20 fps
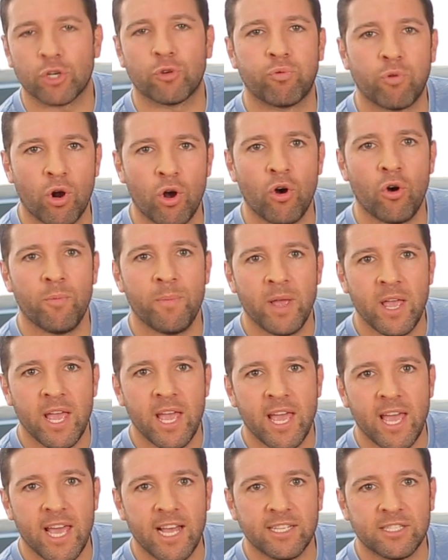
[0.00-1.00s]
of chrome,
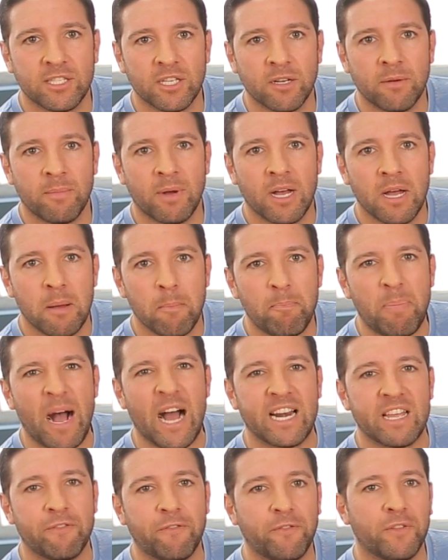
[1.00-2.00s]
and some
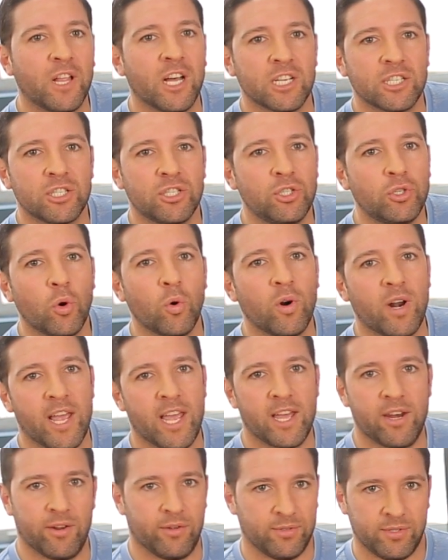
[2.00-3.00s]
body flush door
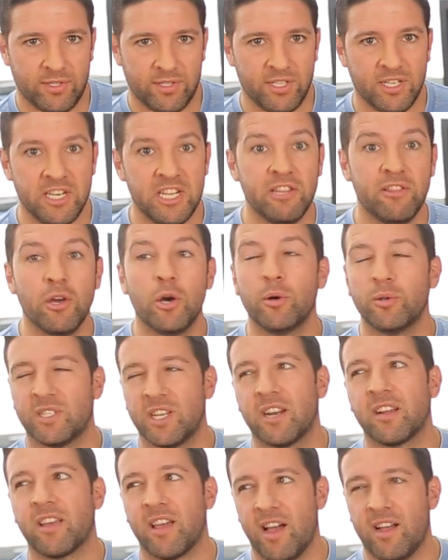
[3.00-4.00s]
handles. You need
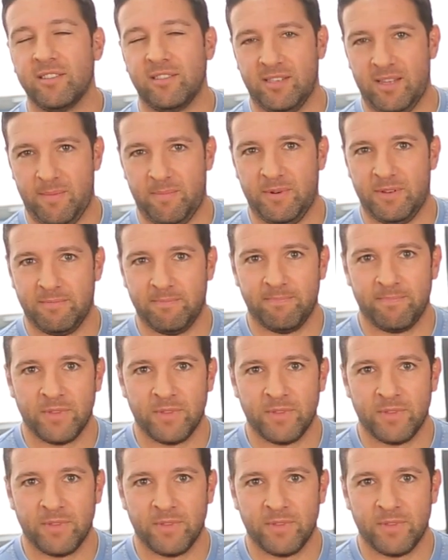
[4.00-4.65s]
those on a concept.